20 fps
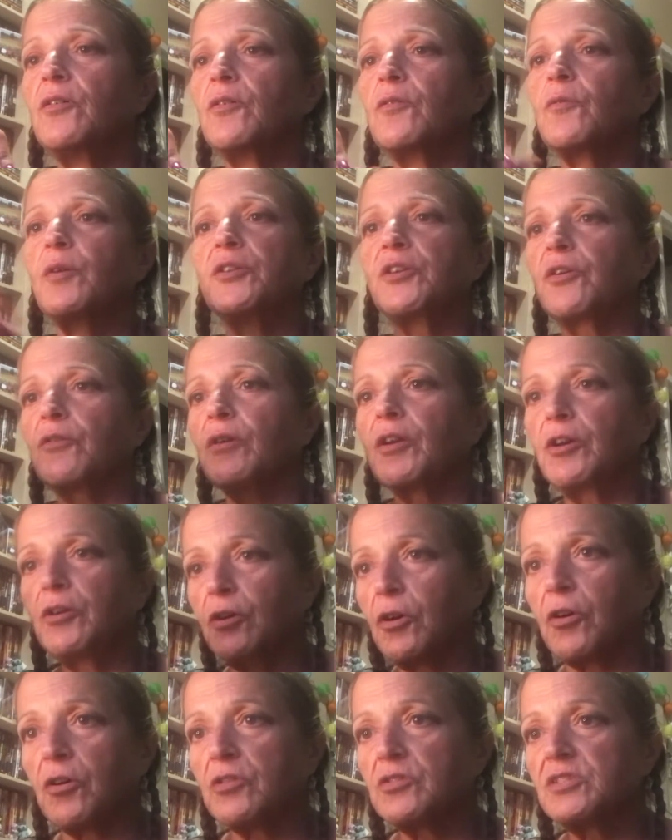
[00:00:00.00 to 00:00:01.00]
when you're a
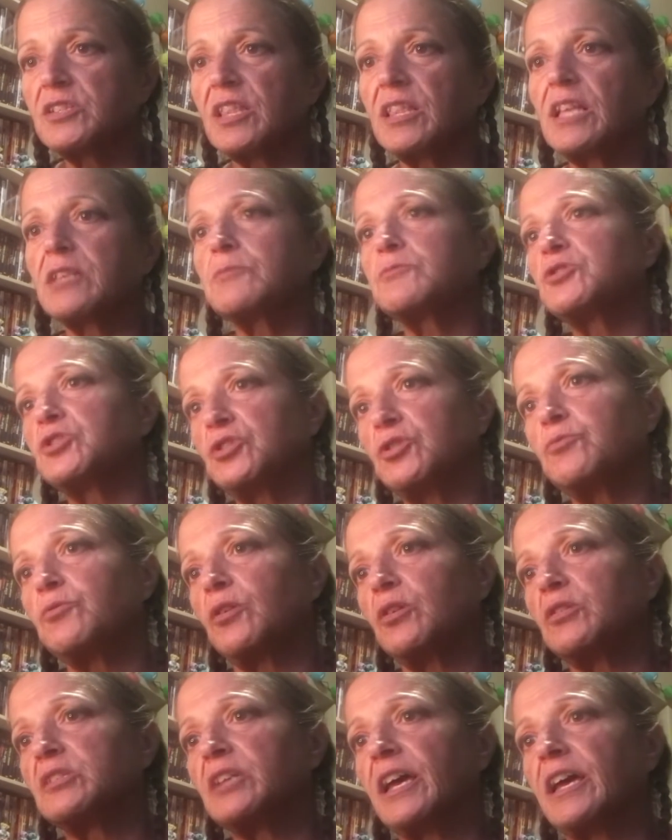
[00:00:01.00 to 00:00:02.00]
nurse, and that's what you do
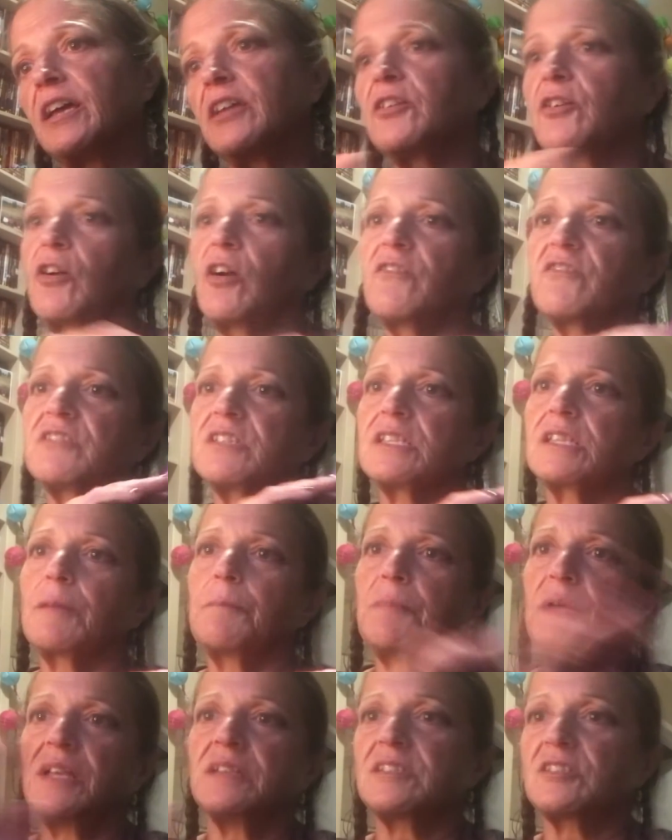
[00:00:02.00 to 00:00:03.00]
all day, and you're obviously
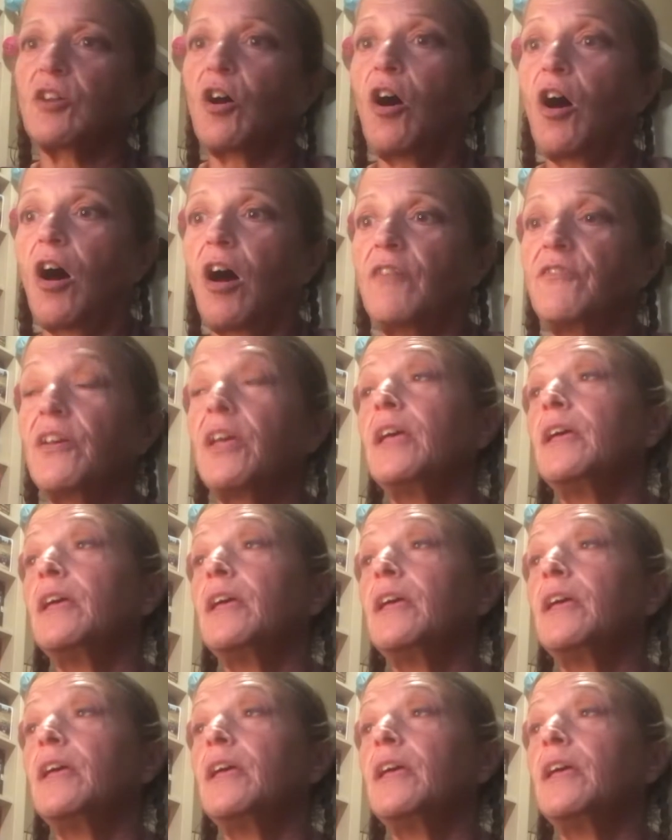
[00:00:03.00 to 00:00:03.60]
pissed off.